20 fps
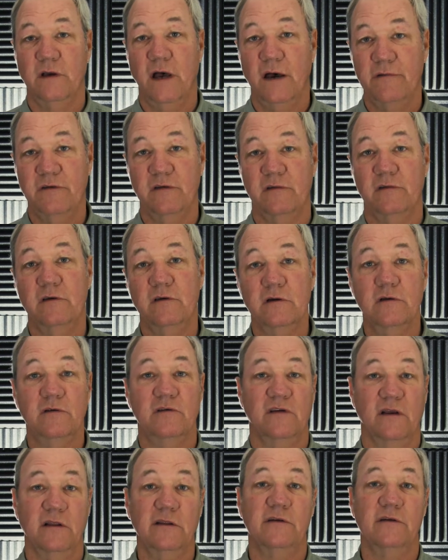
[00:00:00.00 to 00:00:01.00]
obviously, you could
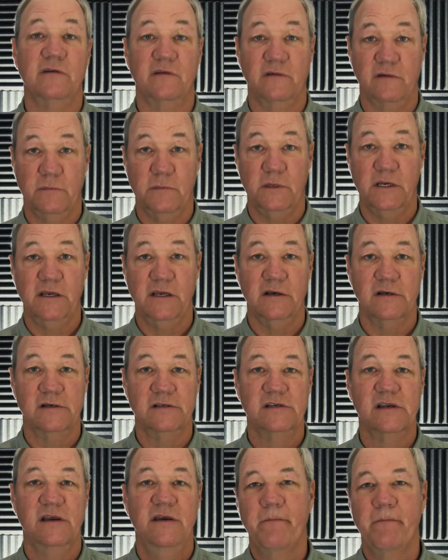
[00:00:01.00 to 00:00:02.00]
sell it to somebody
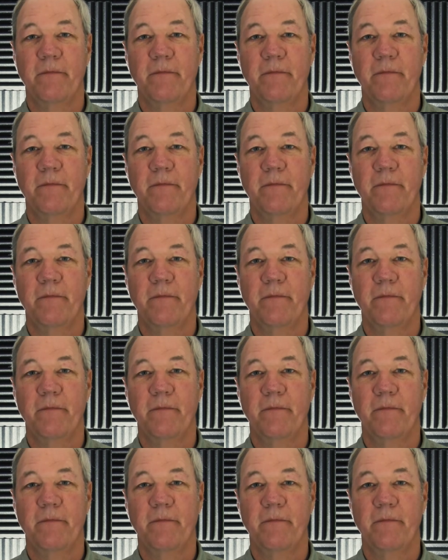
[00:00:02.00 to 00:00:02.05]
else.